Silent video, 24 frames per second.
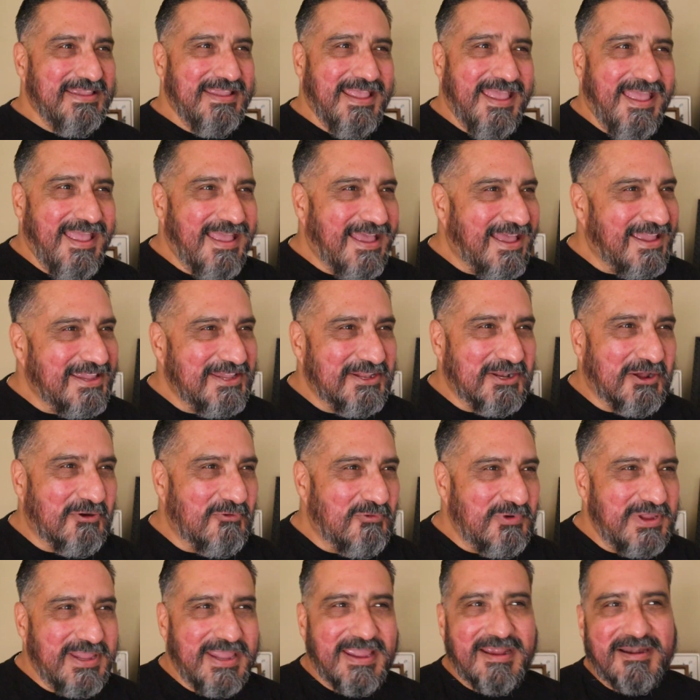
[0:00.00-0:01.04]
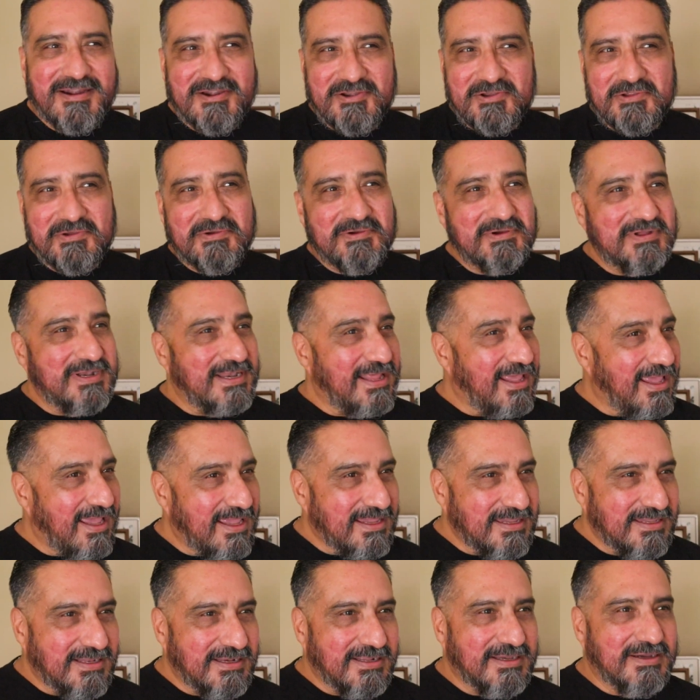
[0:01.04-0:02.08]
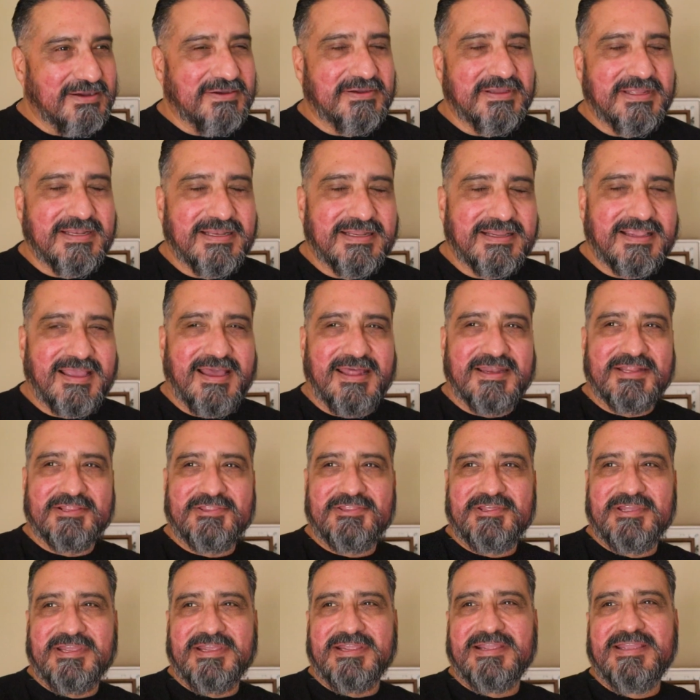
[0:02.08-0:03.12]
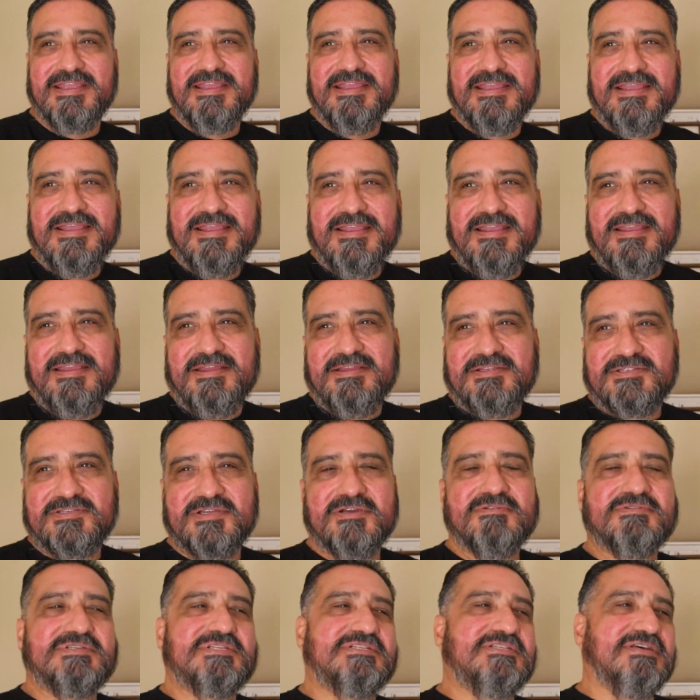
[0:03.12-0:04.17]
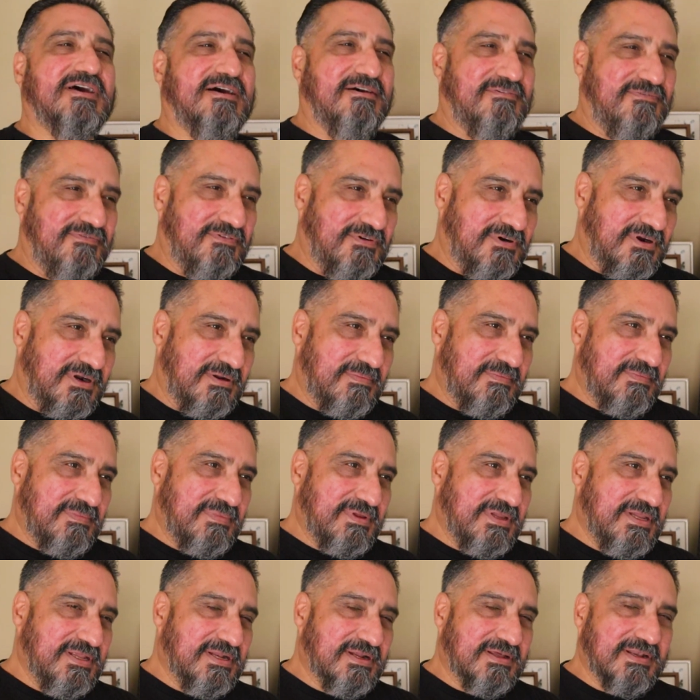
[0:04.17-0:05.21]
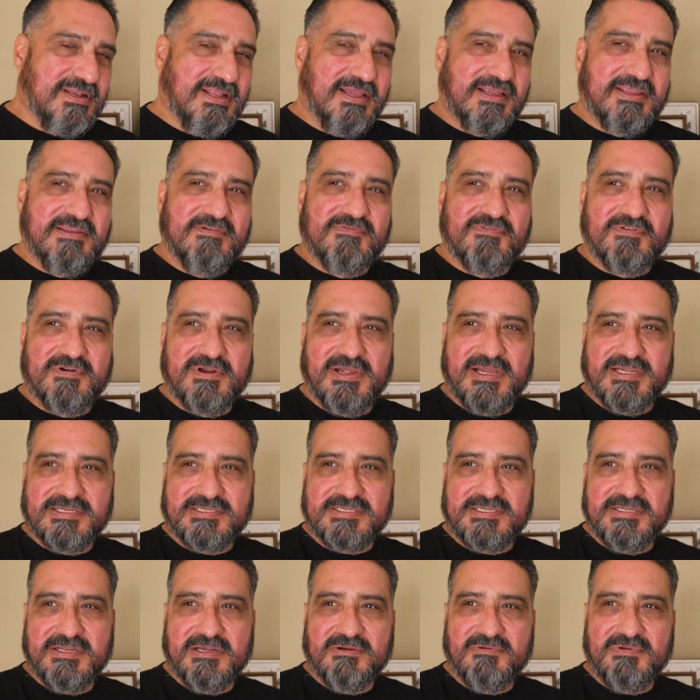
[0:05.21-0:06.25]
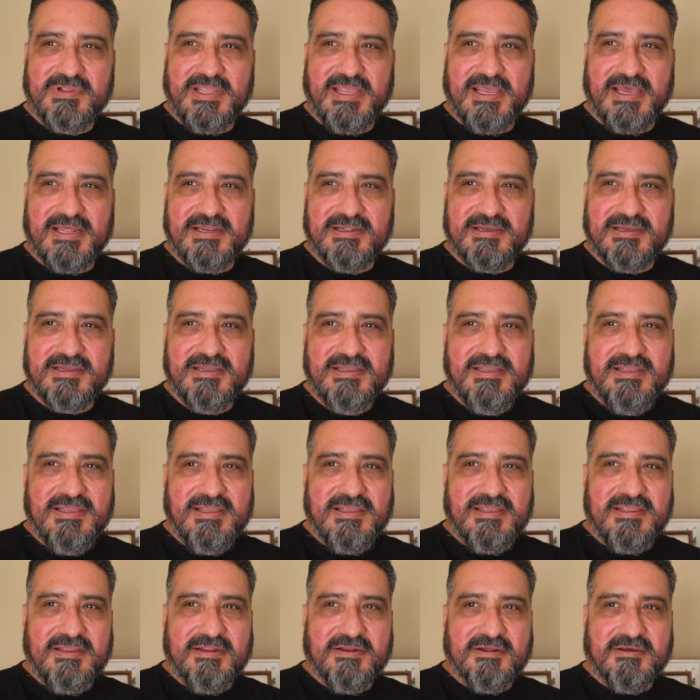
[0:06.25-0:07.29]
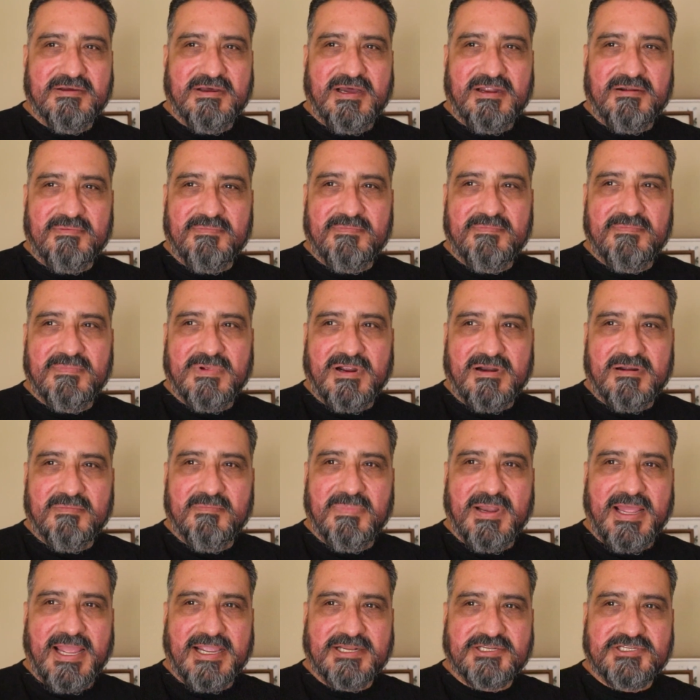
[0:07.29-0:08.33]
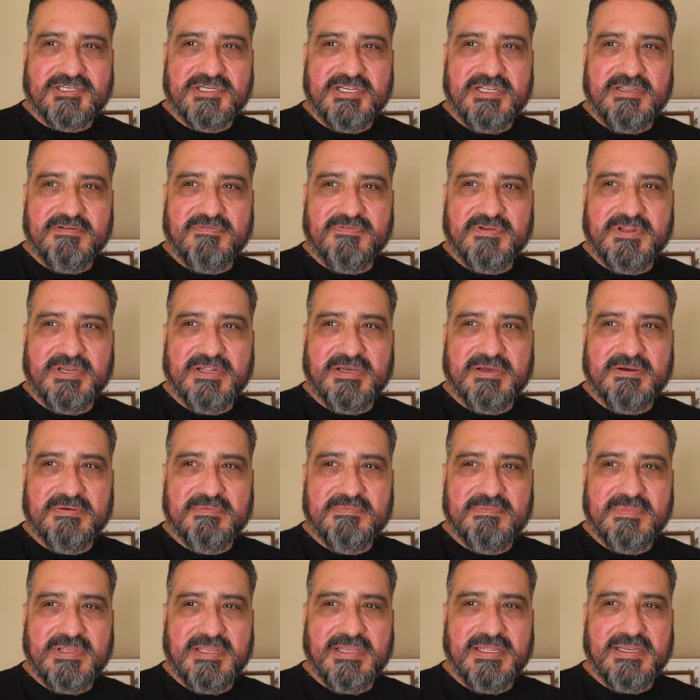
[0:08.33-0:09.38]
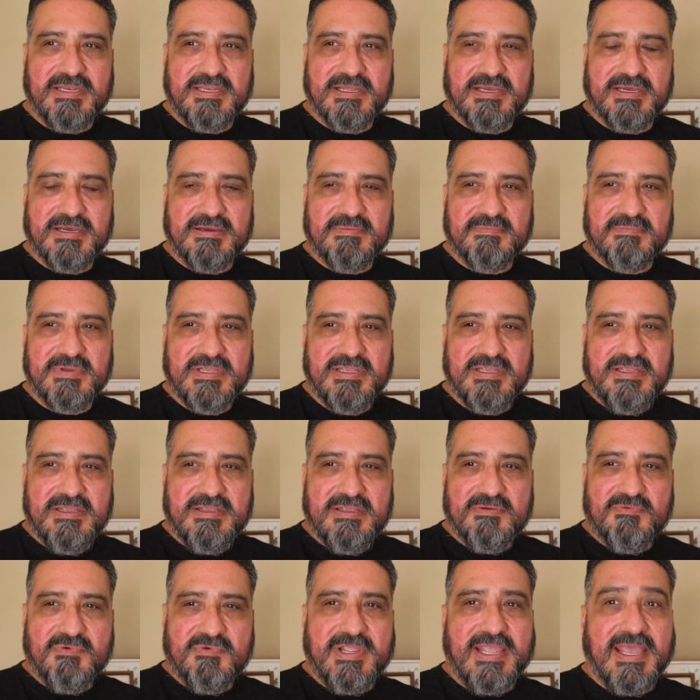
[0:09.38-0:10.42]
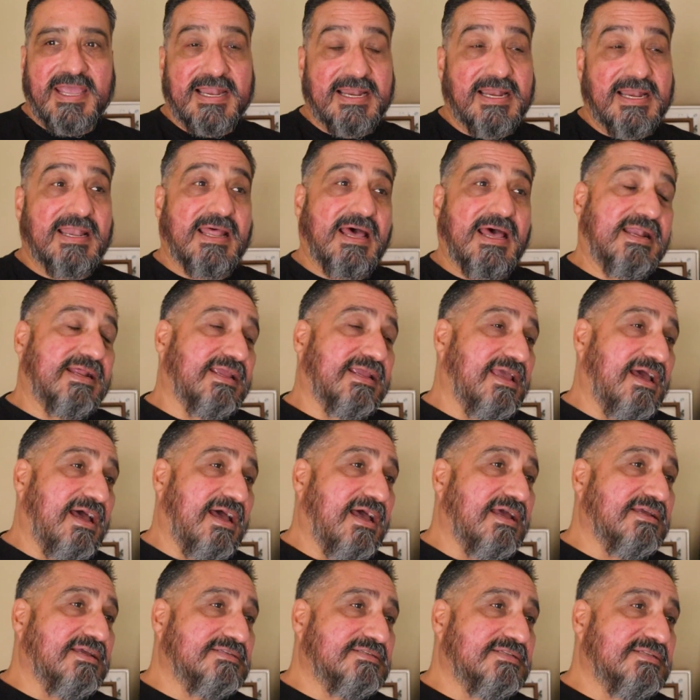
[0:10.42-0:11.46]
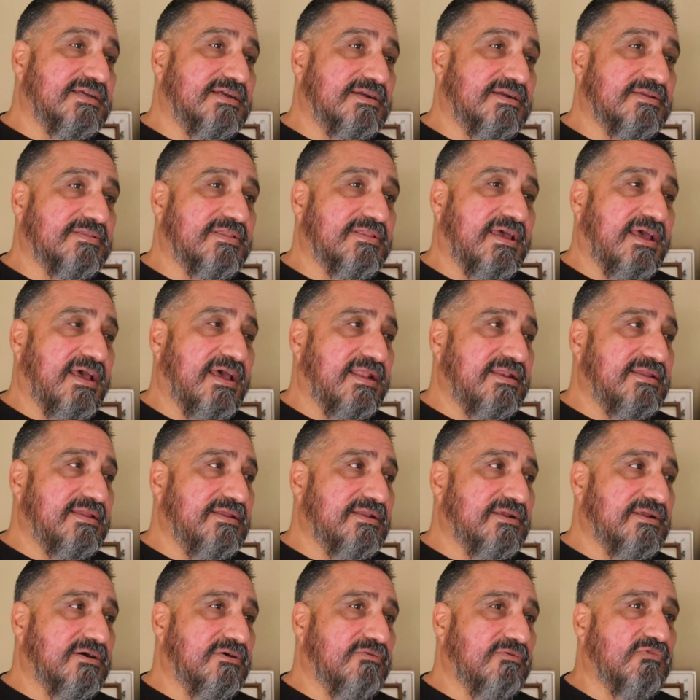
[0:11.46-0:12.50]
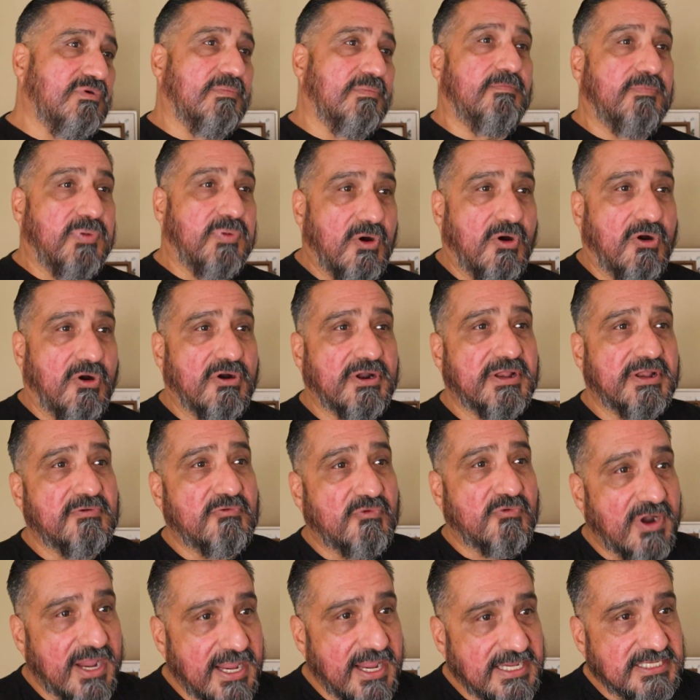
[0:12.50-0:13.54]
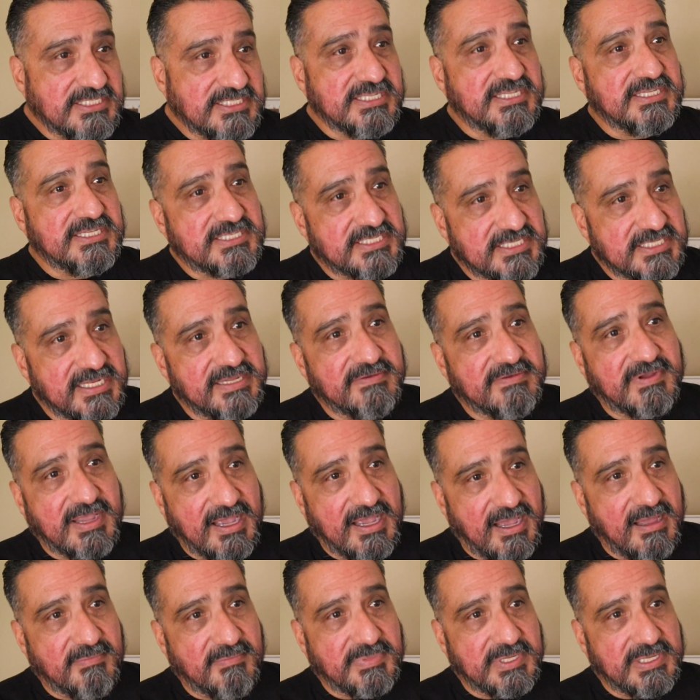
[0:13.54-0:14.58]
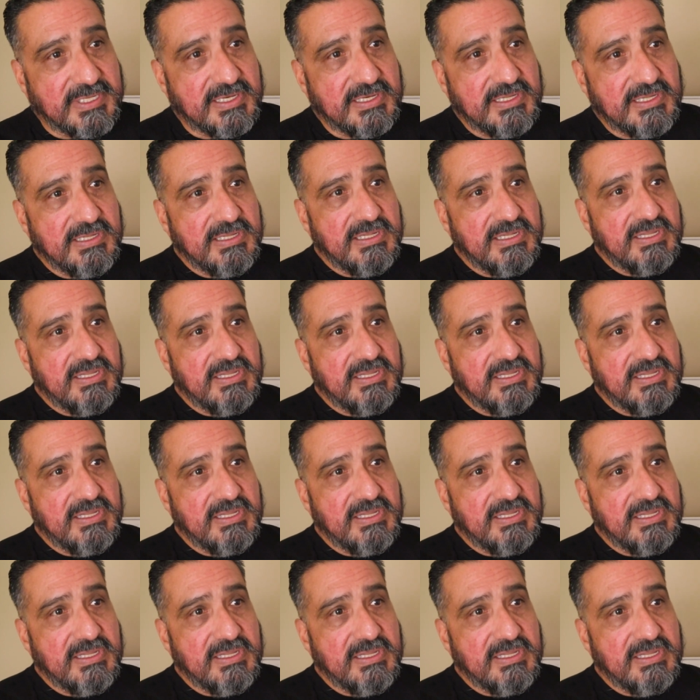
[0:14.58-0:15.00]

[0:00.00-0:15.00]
yeah, you know, we aren't doing that, you know, and kind of thing. So it was tough for him. You know, lucky for us, you know, we had our black chief, you know, and we had a lot of guys there that, you know, were born and raised in the city of Compton.